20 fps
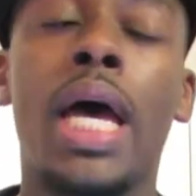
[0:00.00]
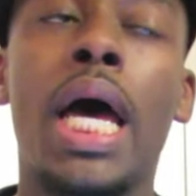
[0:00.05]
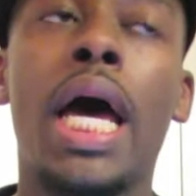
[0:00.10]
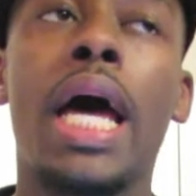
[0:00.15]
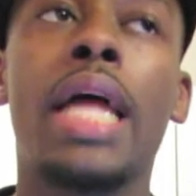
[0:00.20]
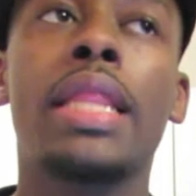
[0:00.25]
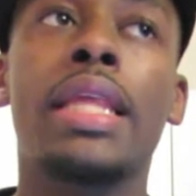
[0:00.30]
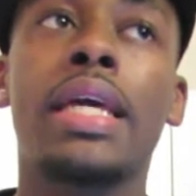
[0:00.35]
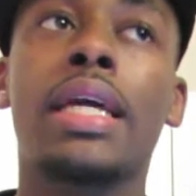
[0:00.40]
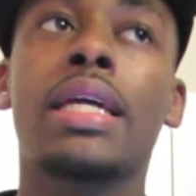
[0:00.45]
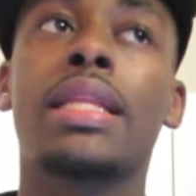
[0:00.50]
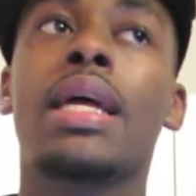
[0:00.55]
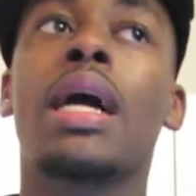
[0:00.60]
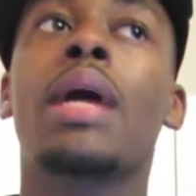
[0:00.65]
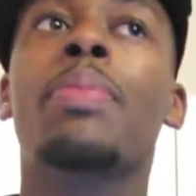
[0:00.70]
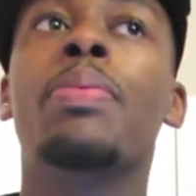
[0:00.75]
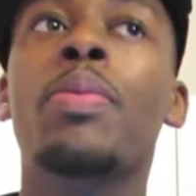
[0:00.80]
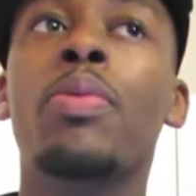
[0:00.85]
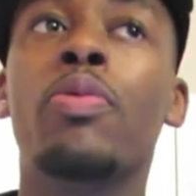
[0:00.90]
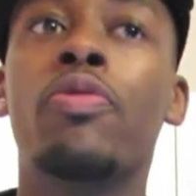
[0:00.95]
I think a
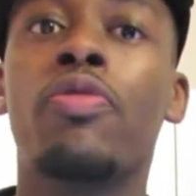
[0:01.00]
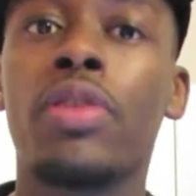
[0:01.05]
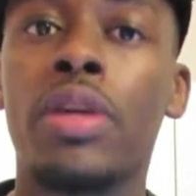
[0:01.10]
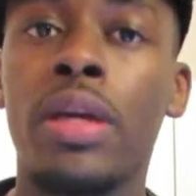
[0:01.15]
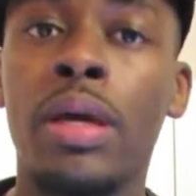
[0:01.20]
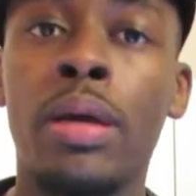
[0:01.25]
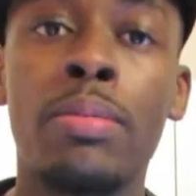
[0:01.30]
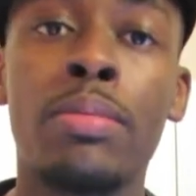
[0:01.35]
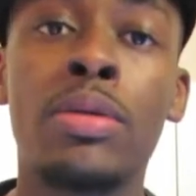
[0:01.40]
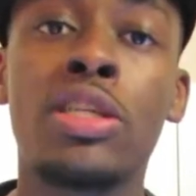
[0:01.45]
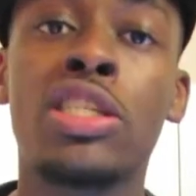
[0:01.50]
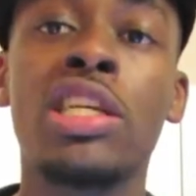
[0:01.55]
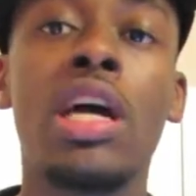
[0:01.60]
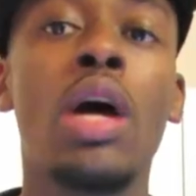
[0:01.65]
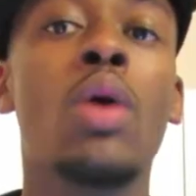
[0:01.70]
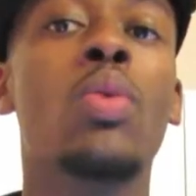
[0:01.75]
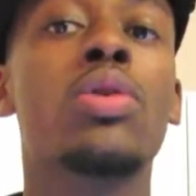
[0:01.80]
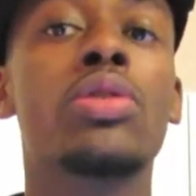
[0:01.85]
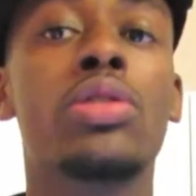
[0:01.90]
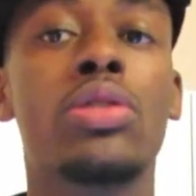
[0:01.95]
lot of people forget
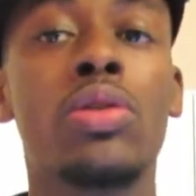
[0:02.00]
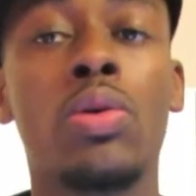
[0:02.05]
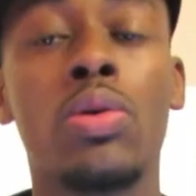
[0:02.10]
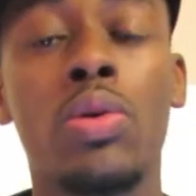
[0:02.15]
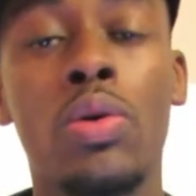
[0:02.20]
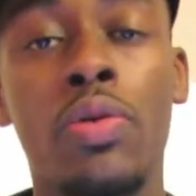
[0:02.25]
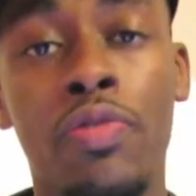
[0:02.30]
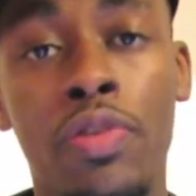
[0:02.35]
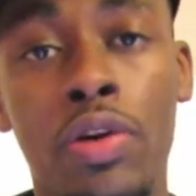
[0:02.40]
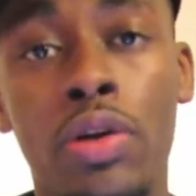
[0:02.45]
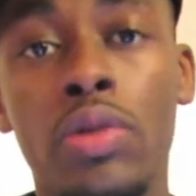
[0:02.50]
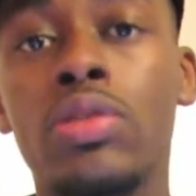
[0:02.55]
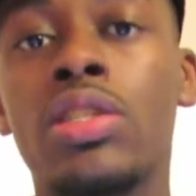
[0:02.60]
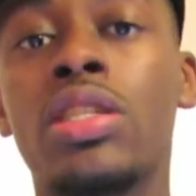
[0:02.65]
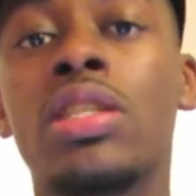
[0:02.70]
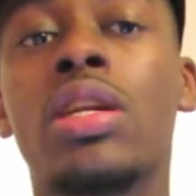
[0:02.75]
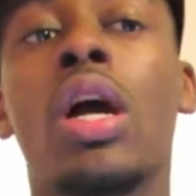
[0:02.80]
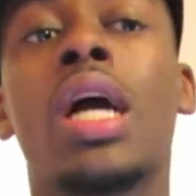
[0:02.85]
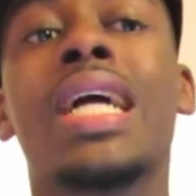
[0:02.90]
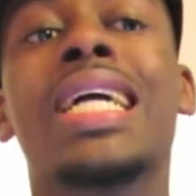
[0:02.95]
Michelle went solo first.
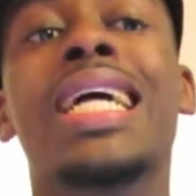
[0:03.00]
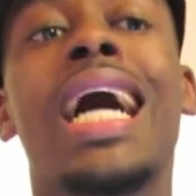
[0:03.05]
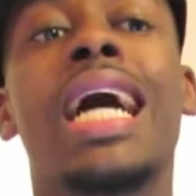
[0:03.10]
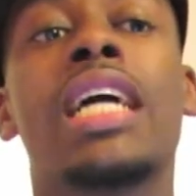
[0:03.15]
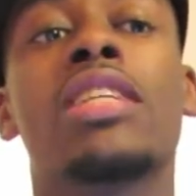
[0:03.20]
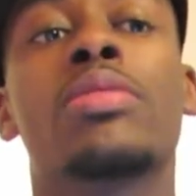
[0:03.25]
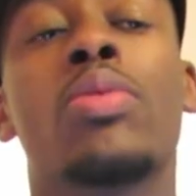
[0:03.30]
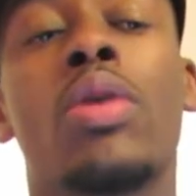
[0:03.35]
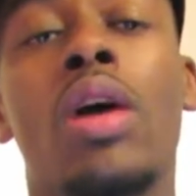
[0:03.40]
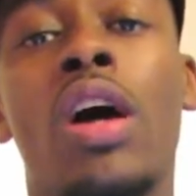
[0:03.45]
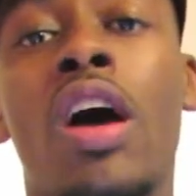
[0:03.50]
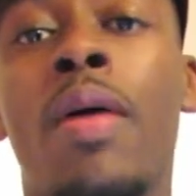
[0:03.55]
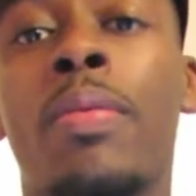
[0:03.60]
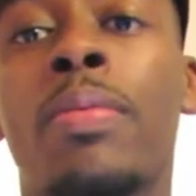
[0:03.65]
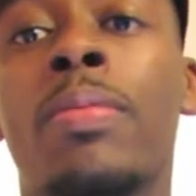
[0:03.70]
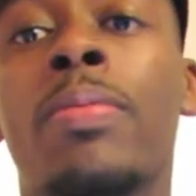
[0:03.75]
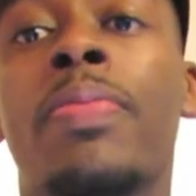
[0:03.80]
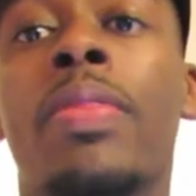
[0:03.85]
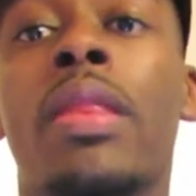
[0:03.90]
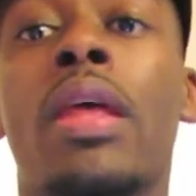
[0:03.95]
She did her gospel
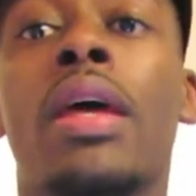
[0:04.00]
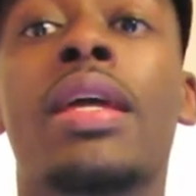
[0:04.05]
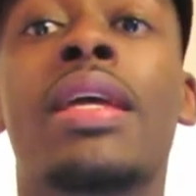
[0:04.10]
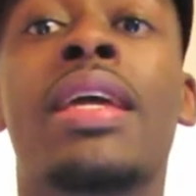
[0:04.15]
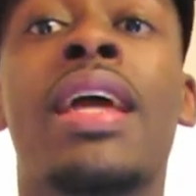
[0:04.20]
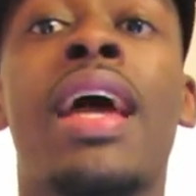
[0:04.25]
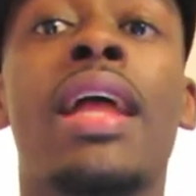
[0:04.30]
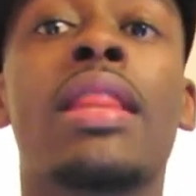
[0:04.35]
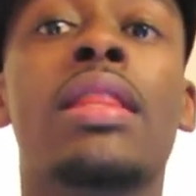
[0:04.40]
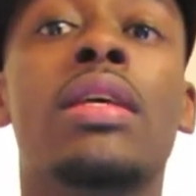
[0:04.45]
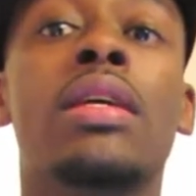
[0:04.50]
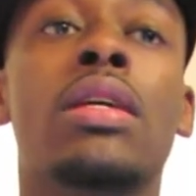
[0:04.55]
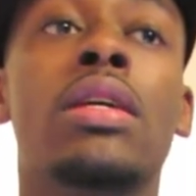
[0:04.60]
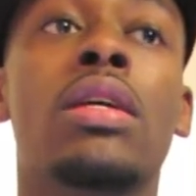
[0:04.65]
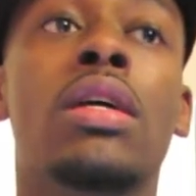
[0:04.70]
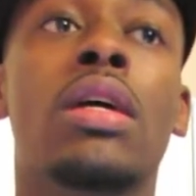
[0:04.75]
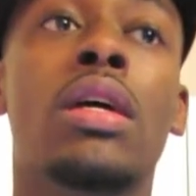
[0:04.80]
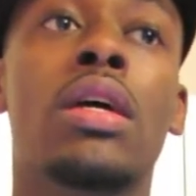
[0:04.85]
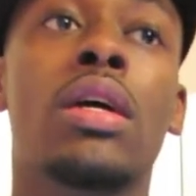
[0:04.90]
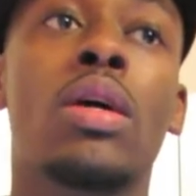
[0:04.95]
album.
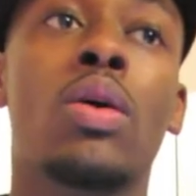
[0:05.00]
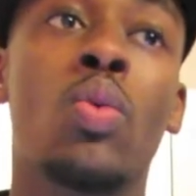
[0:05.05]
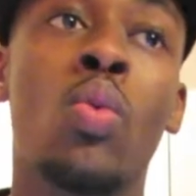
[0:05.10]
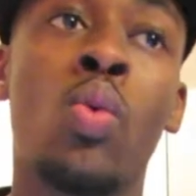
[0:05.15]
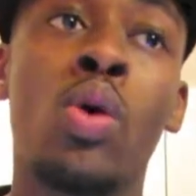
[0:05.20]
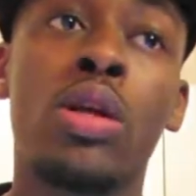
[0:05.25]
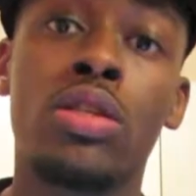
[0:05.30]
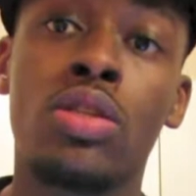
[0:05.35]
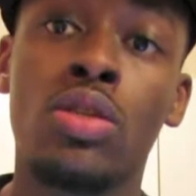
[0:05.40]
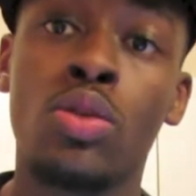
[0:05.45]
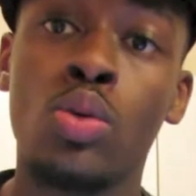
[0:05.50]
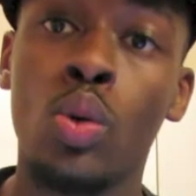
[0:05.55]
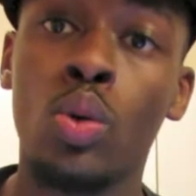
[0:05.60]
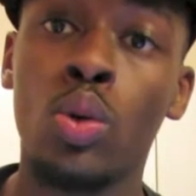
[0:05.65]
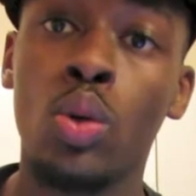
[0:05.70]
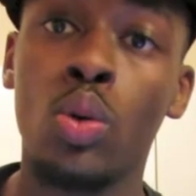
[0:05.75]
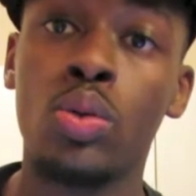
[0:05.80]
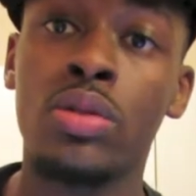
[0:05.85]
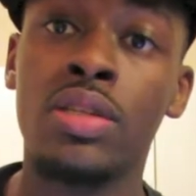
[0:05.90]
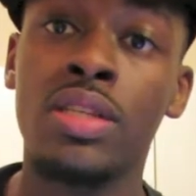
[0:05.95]
Kelly went
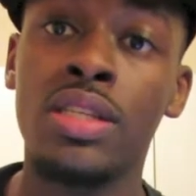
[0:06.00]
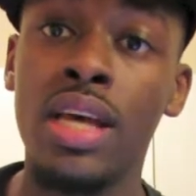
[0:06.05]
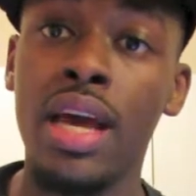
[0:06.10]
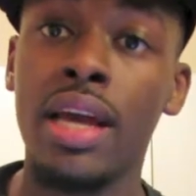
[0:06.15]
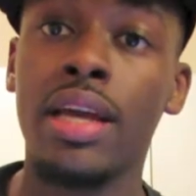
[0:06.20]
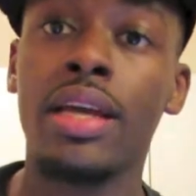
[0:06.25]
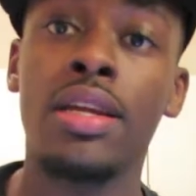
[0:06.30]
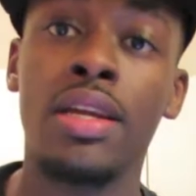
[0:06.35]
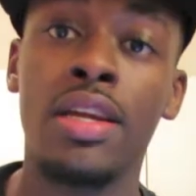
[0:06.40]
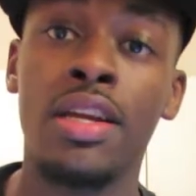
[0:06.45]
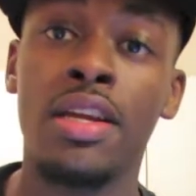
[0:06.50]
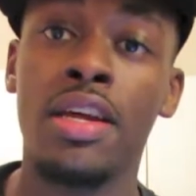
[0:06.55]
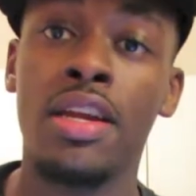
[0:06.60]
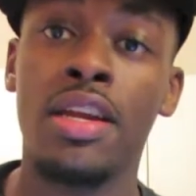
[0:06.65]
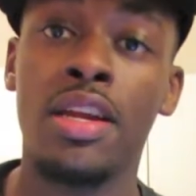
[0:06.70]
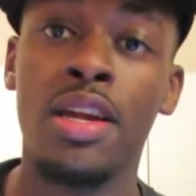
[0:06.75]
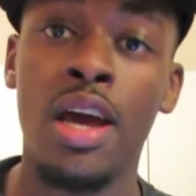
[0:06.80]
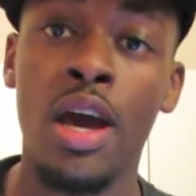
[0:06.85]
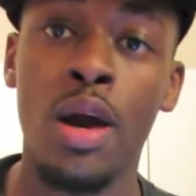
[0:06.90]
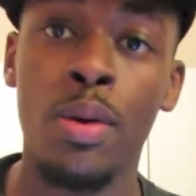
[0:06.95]
solo second and did
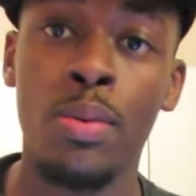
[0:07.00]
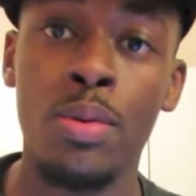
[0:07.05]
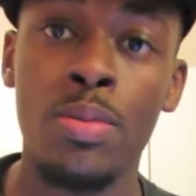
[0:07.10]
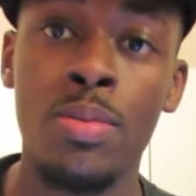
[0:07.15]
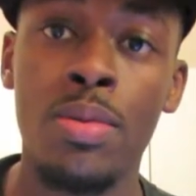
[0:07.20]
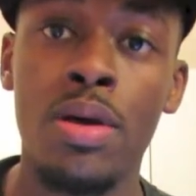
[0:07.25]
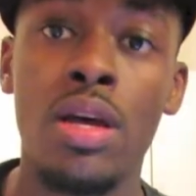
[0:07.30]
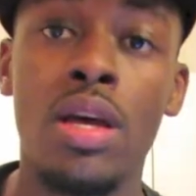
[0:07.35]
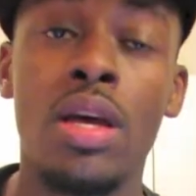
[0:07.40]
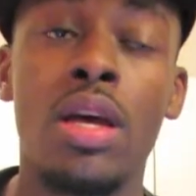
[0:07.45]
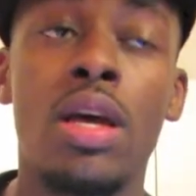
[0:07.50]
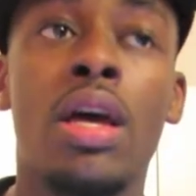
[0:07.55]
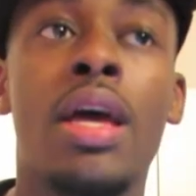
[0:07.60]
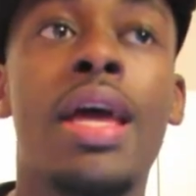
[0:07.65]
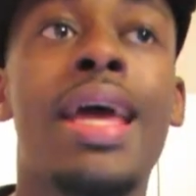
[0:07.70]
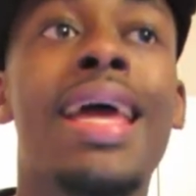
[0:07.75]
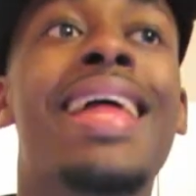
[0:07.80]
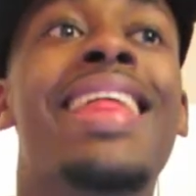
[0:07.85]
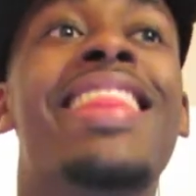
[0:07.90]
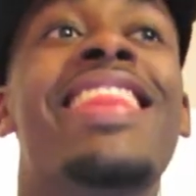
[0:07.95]
an album,
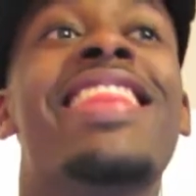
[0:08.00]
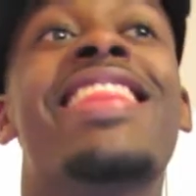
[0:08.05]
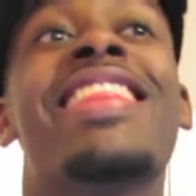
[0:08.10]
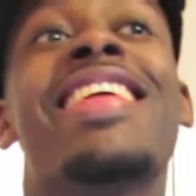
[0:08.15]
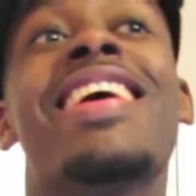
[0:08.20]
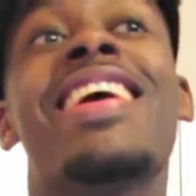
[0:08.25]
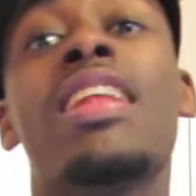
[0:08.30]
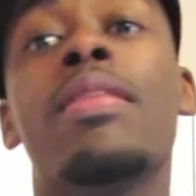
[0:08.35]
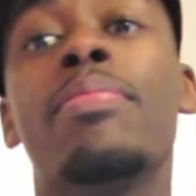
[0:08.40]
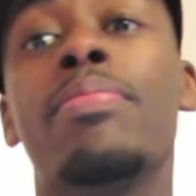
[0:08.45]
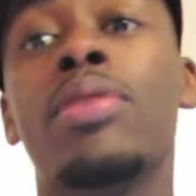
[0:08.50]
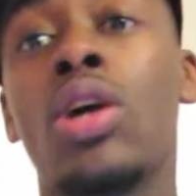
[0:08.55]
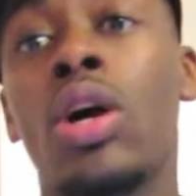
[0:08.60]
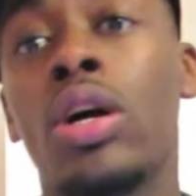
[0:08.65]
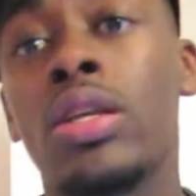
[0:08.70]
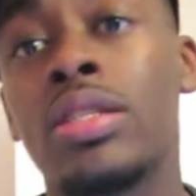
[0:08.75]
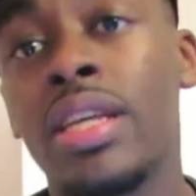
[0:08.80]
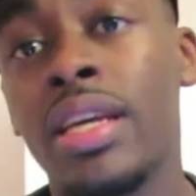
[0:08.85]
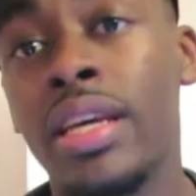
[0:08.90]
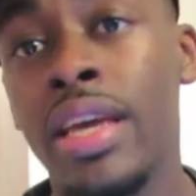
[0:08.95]
and then
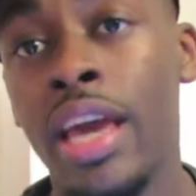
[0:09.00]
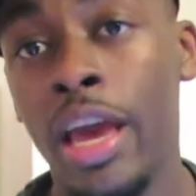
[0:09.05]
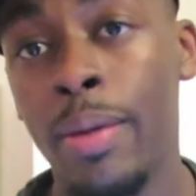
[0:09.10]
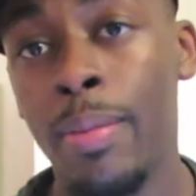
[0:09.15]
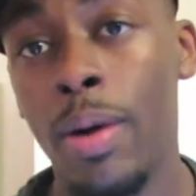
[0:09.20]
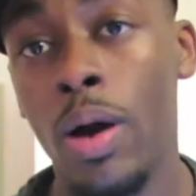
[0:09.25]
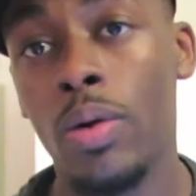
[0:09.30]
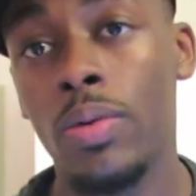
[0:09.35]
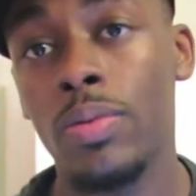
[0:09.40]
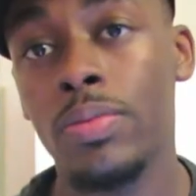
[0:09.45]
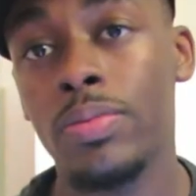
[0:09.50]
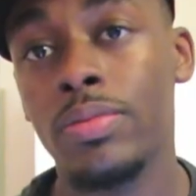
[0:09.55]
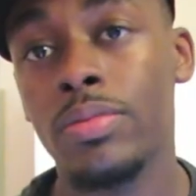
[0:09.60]
Beyonce came out.